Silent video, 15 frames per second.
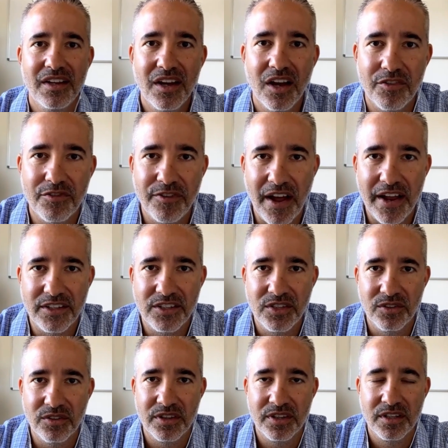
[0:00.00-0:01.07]

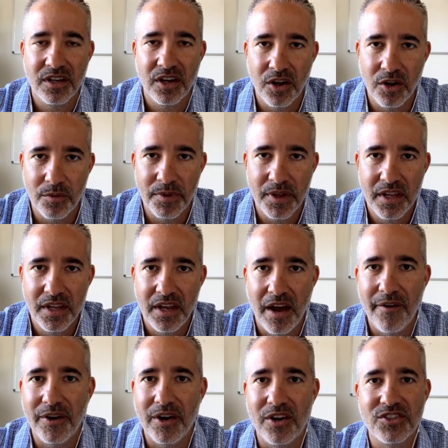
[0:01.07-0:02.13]
fine-tooth comb. I
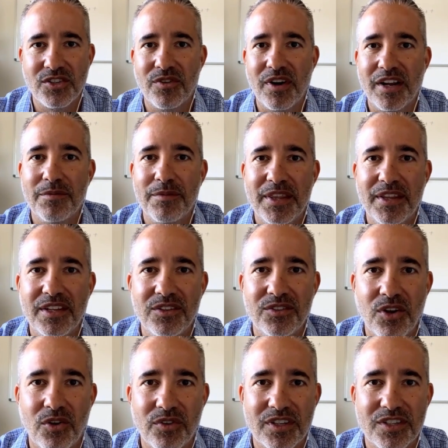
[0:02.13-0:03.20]
would also recommend that you
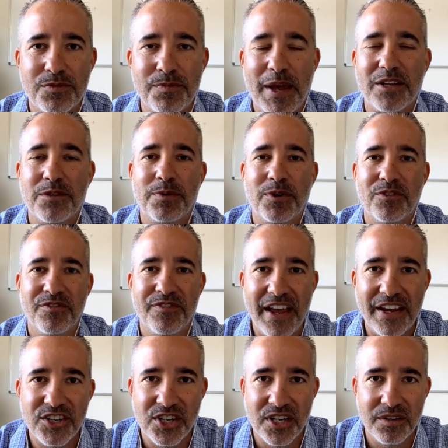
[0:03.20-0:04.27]
don't expect
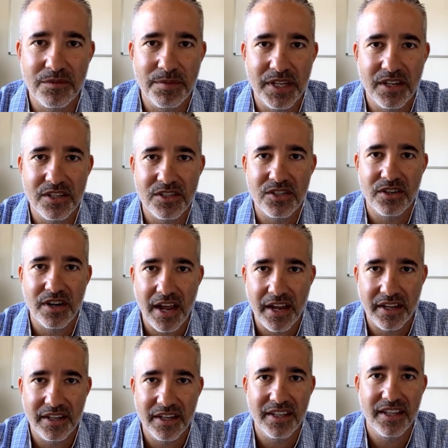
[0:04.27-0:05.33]
perfection because you're not
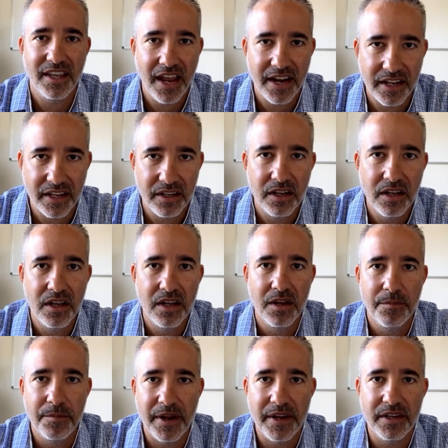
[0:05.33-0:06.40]
going to get it,
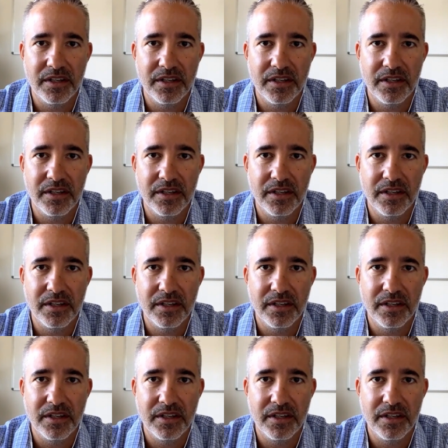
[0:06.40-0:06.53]
but